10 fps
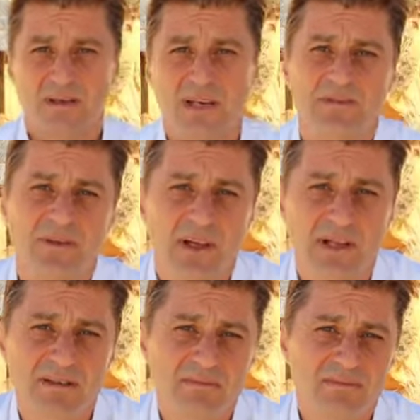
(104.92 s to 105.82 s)
they
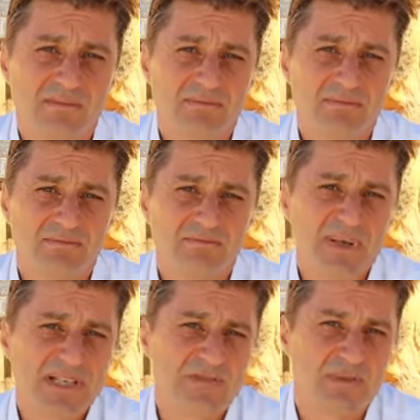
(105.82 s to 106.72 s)
felt
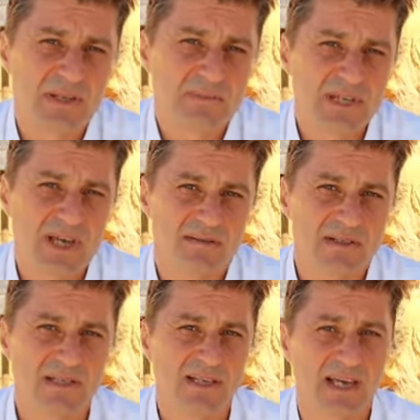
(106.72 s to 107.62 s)
pity for
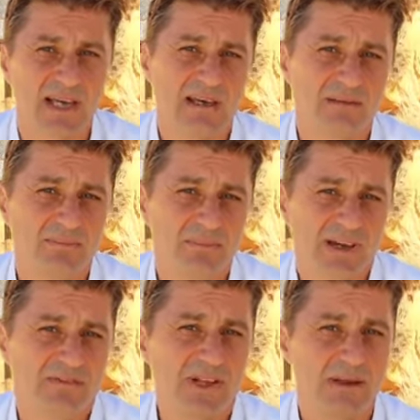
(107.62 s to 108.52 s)
themselves, and they,
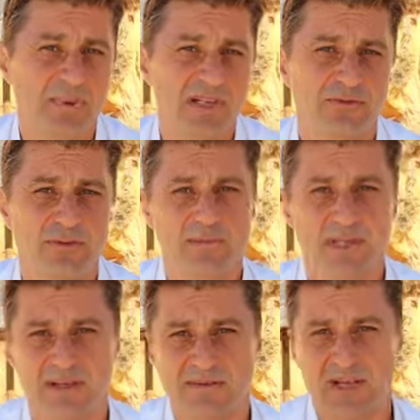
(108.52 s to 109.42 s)
by feeling pity for
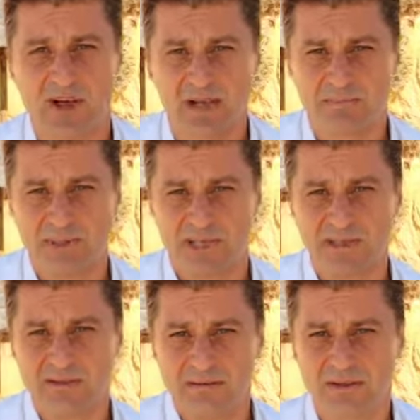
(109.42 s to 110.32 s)
themselves, they got pity.
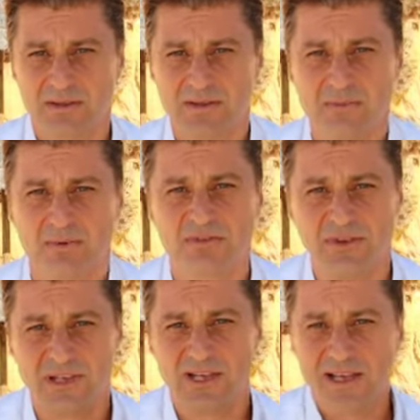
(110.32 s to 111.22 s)
You know, they were
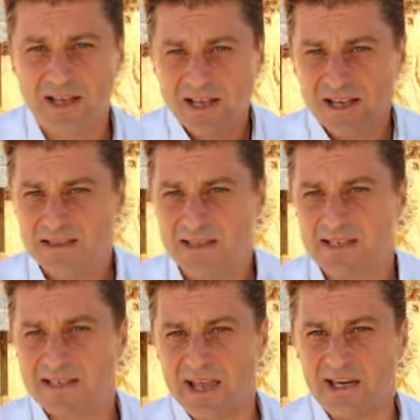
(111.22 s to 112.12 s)
feeding
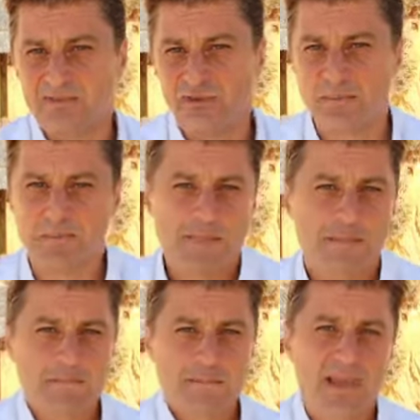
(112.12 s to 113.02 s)
this negative loop,
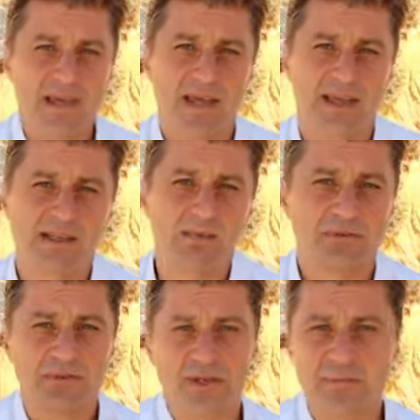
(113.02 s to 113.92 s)
and they were
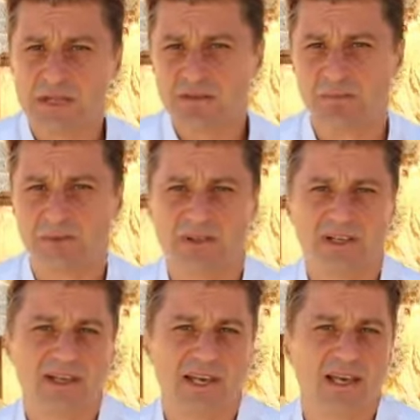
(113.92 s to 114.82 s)
feeling miserable,
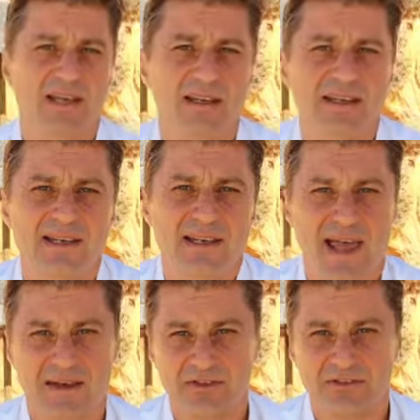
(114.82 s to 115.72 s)
and they didn't
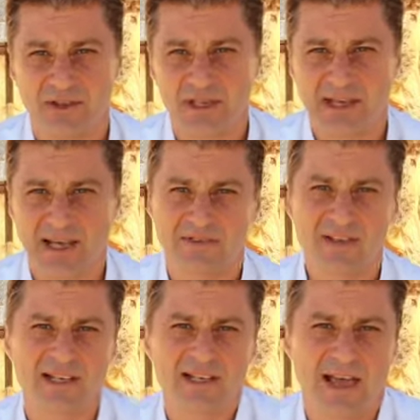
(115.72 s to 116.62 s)
have the fun in life,
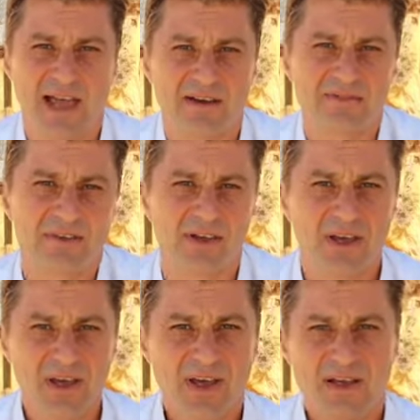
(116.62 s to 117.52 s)
they didn't have the